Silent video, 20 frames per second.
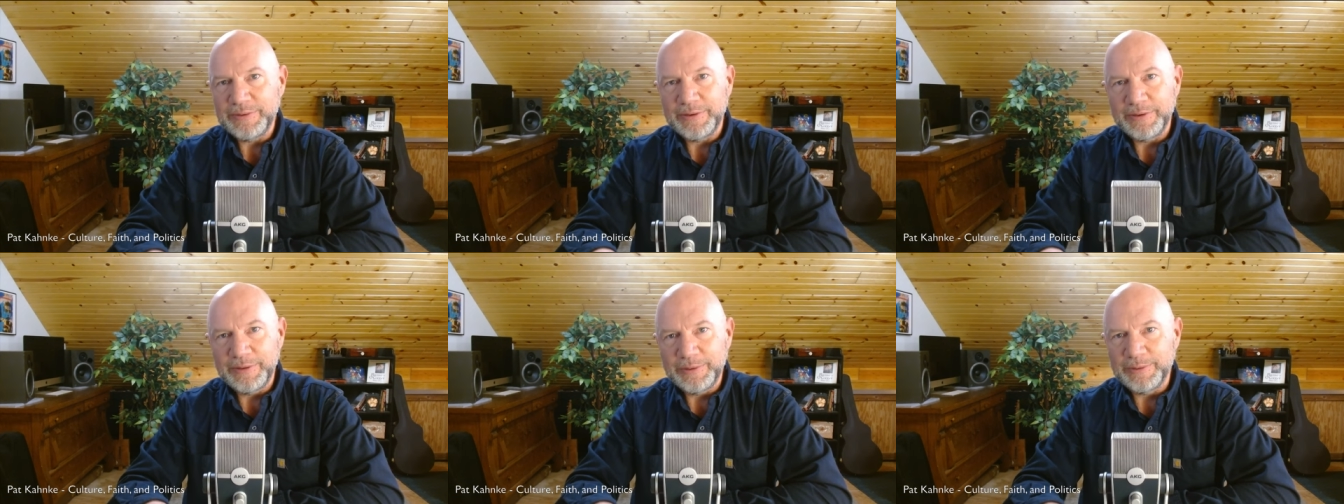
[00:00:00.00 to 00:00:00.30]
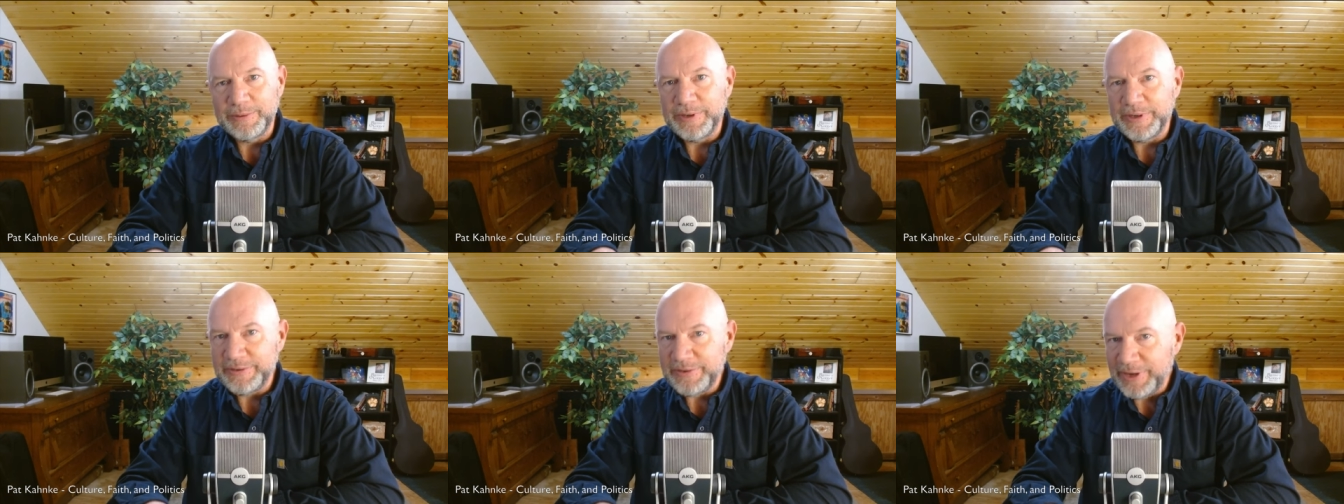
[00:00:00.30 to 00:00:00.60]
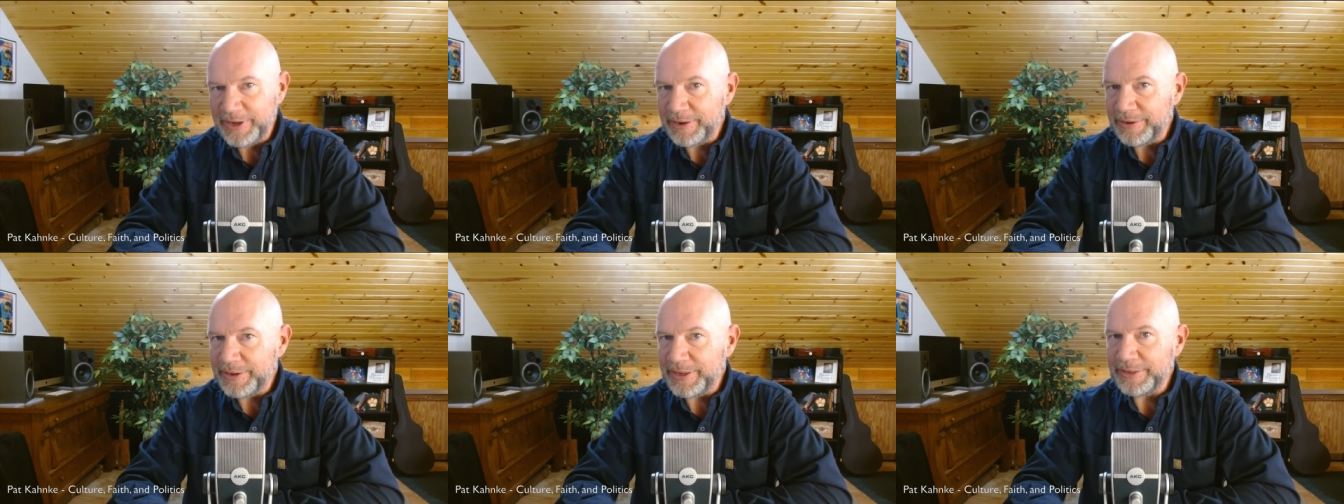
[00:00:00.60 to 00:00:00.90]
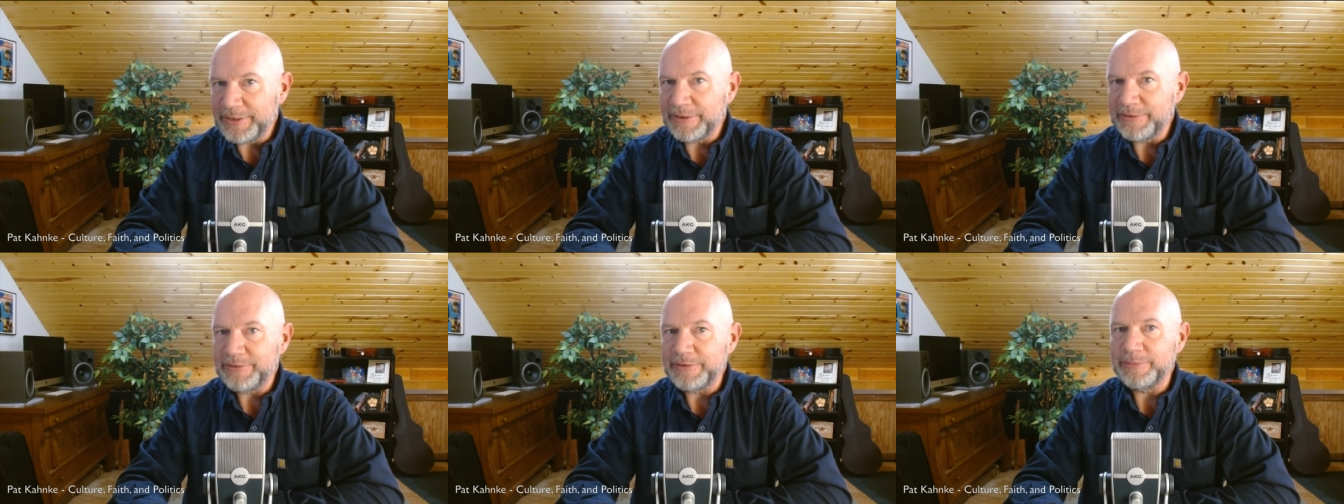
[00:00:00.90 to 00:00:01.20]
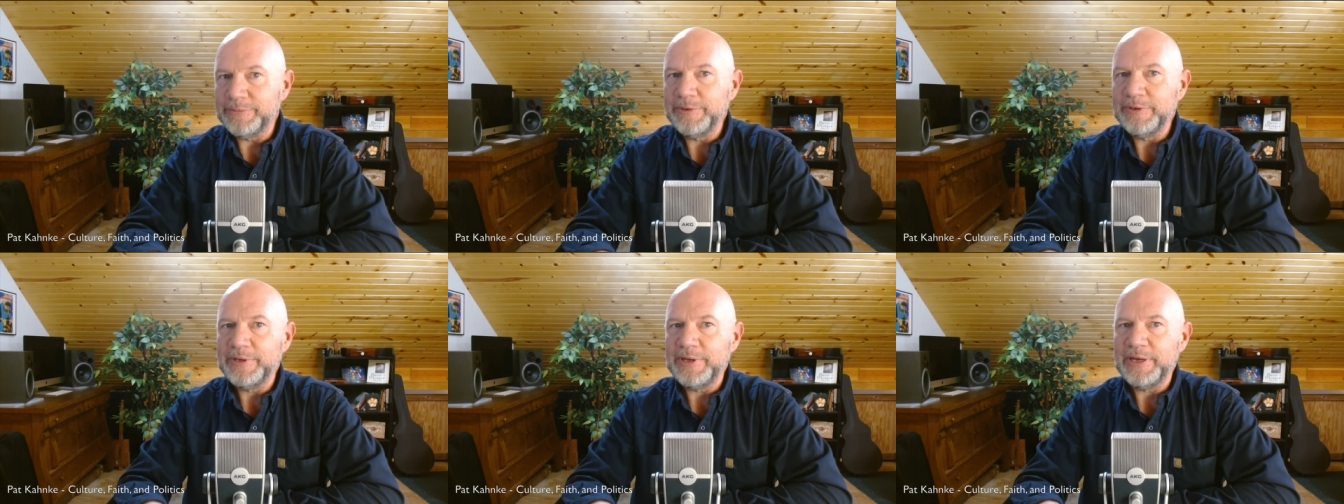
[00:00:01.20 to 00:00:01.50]

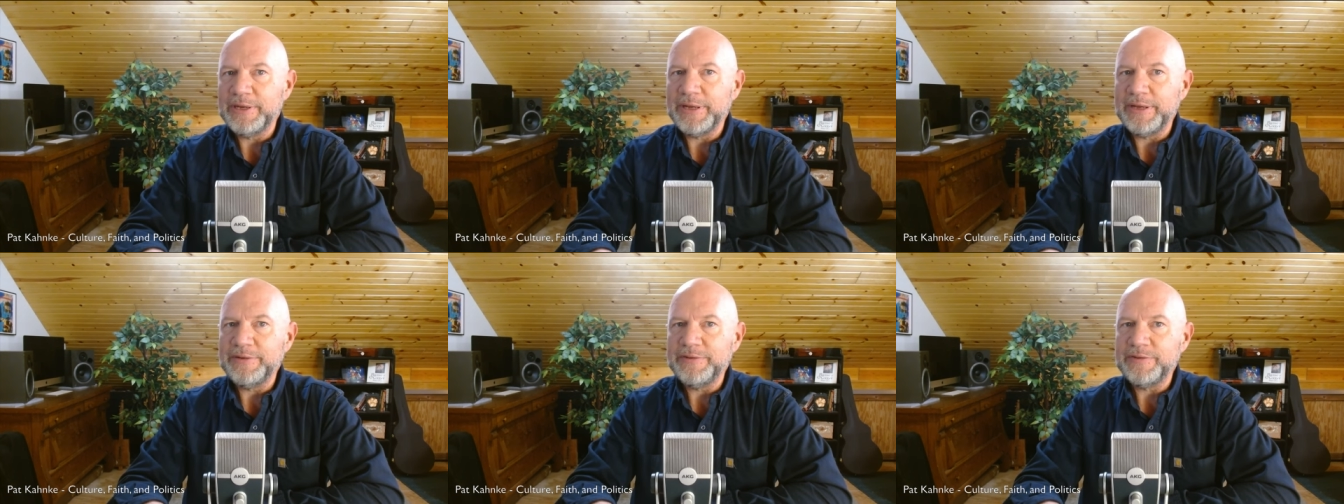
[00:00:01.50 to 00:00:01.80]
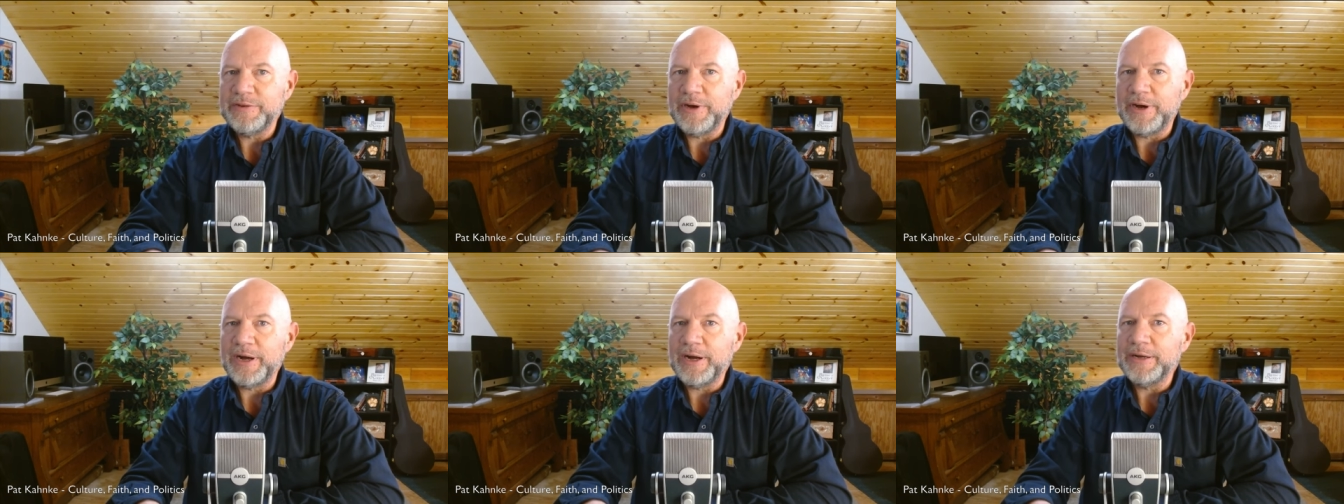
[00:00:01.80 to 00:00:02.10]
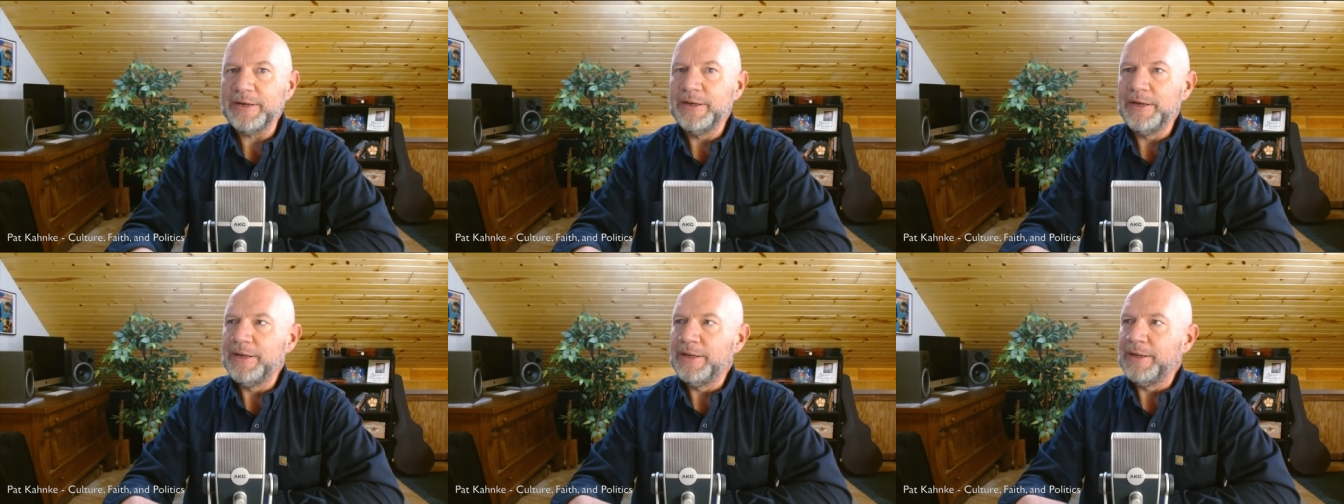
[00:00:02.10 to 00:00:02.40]
authoritarianism, and I saw